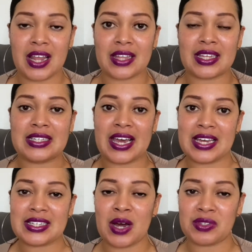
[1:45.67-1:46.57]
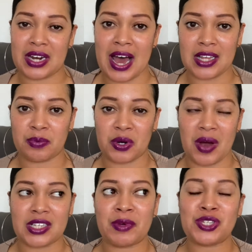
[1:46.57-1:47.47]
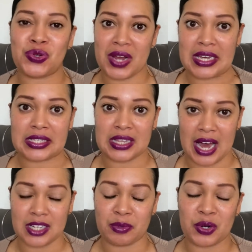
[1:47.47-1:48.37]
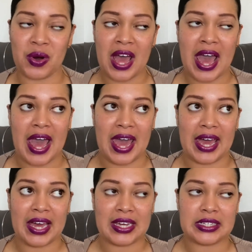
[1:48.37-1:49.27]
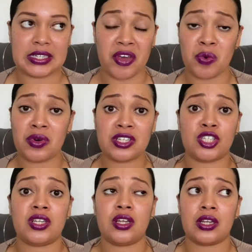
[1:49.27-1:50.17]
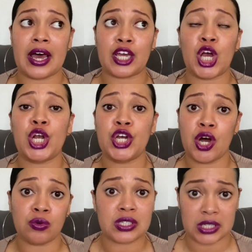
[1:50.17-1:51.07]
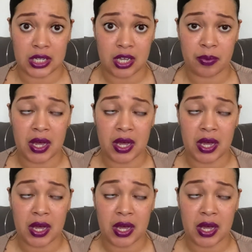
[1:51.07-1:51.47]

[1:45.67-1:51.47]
days that I was in the hospital, I spent 2 days in the hospital and there was like no sleep.